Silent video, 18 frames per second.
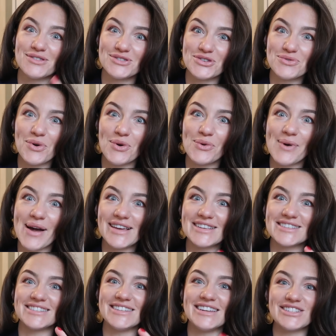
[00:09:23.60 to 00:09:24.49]
do
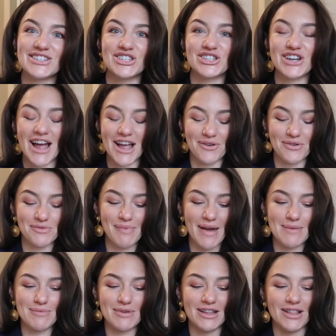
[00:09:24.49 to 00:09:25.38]
always need to check with
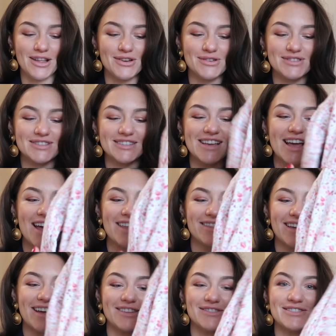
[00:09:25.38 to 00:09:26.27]
baby clothes
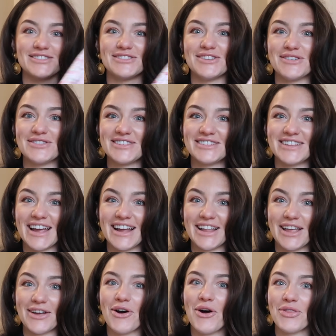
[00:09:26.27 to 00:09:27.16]
that there is no
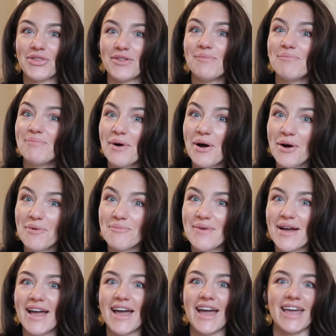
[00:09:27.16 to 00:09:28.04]
staining on the
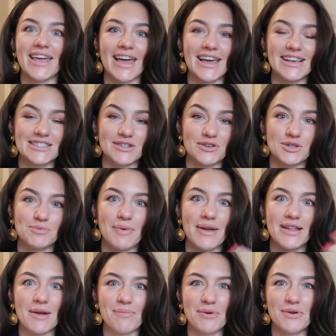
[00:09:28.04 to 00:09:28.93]
bum in case there has
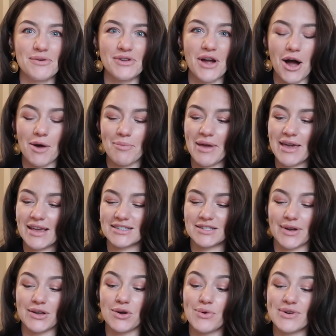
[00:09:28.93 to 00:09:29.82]
been a punami,
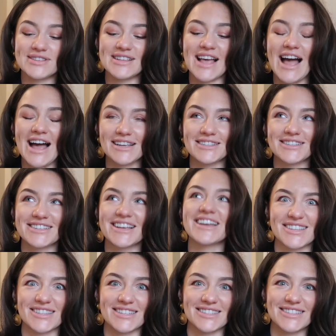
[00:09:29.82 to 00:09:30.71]
so I always
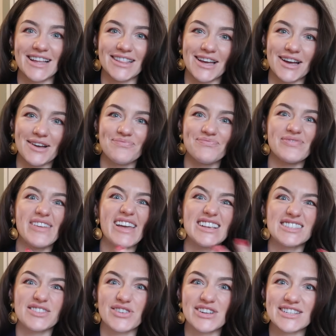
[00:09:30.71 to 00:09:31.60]
ask the seller,
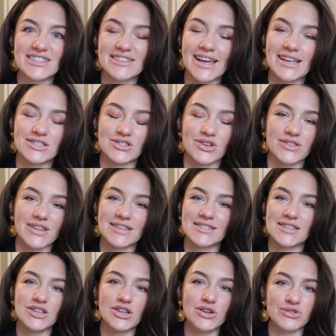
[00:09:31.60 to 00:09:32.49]
is there any stains on
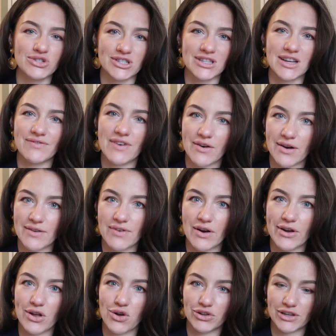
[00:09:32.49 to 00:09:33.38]
this? And usually they're
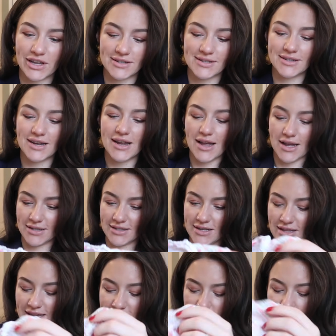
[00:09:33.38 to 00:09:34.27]
very honest.
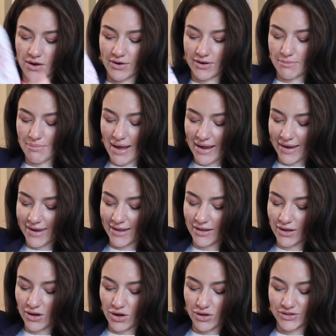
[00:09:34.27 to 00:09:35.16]
So these are in
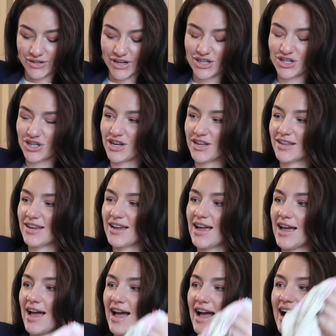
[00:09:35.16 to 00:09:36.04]
immaculate condition,
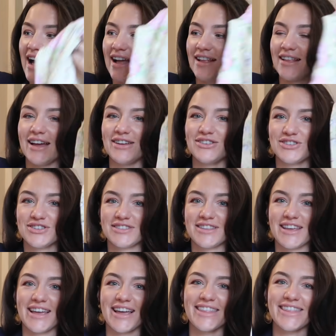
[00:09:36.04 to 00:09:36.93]
and I just
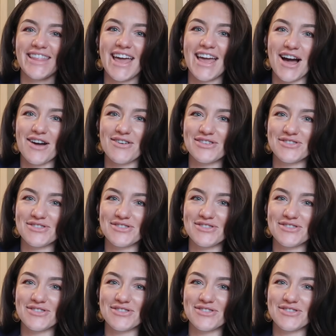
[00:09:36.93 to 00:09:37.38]
think they are